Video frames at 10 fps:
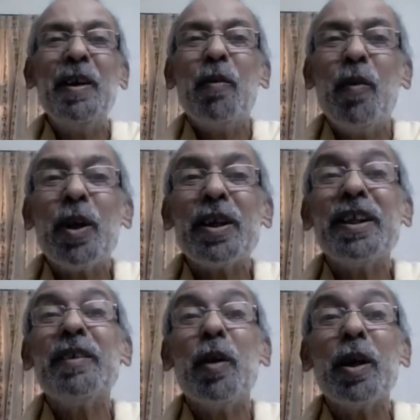what
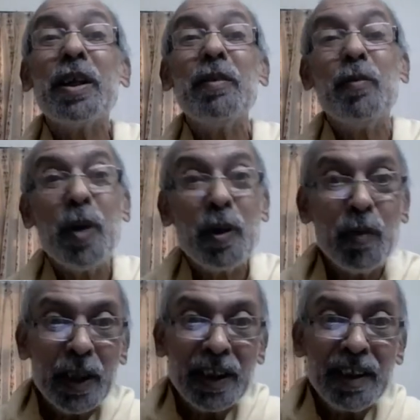are what are
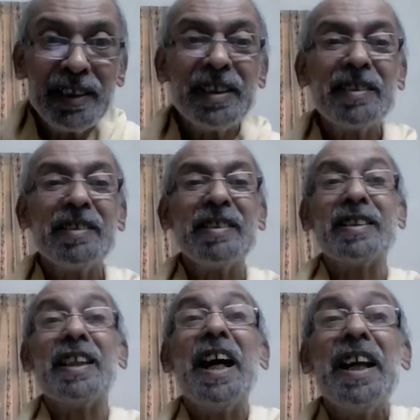what are the
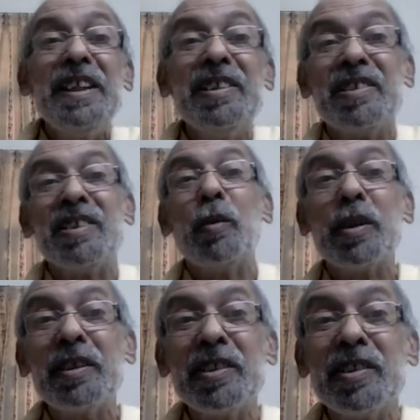signs what
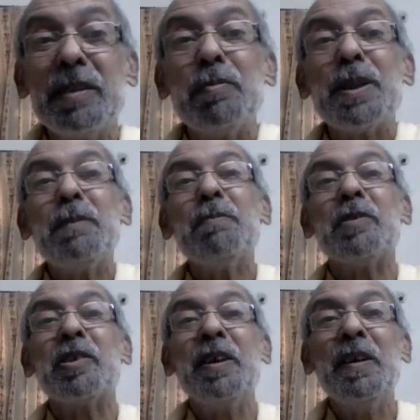are the
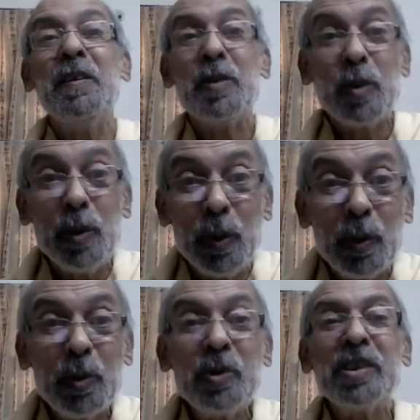symptoms to
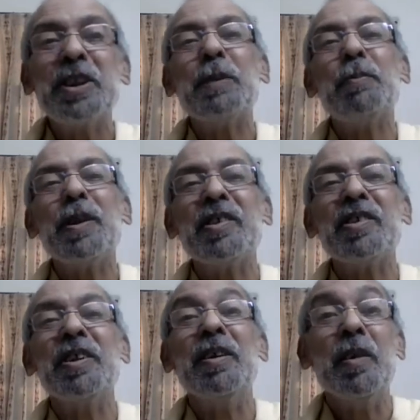know such a
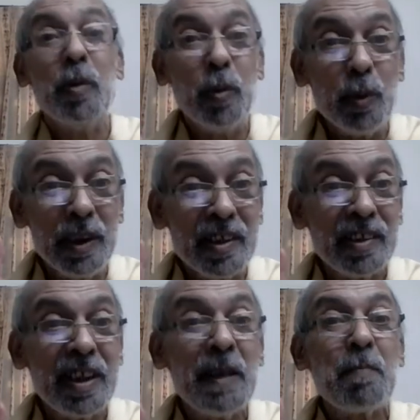person who is
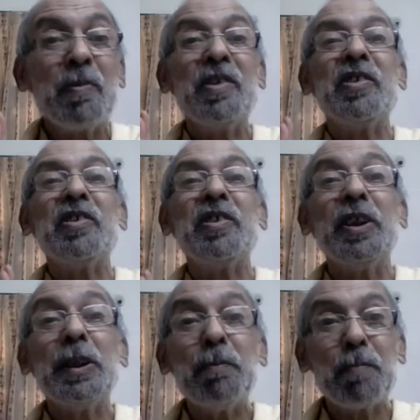a
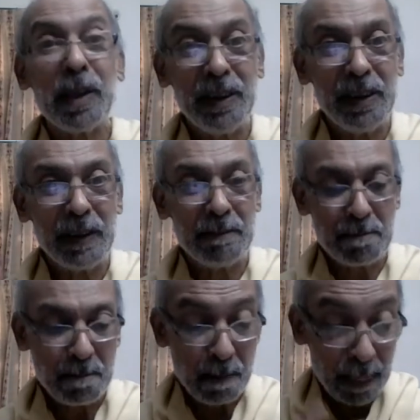sthita prajna
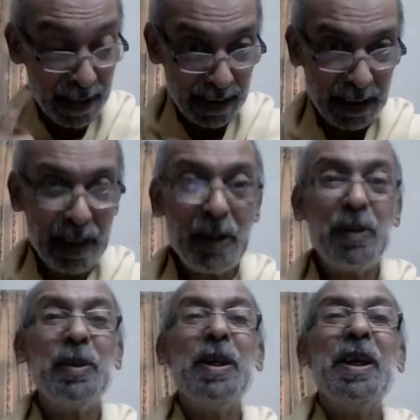and now
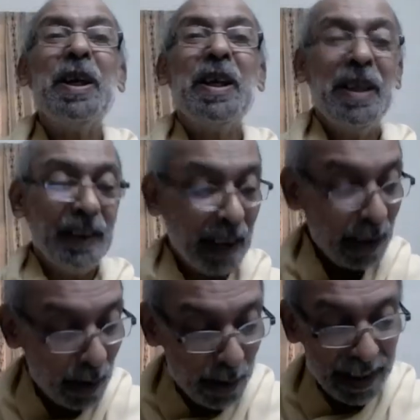the
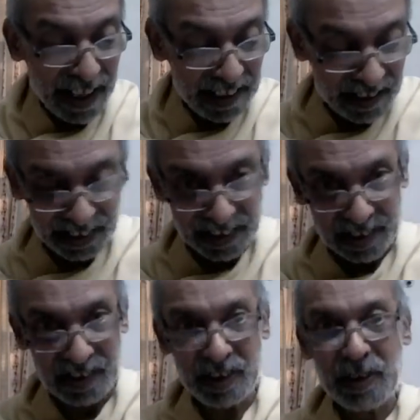lord
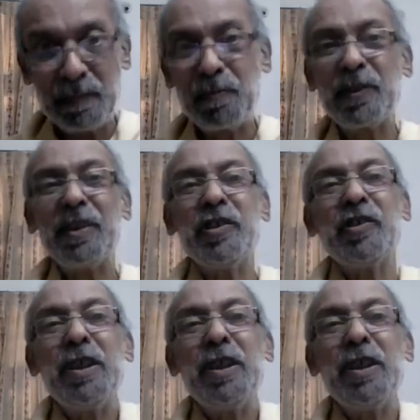answers sri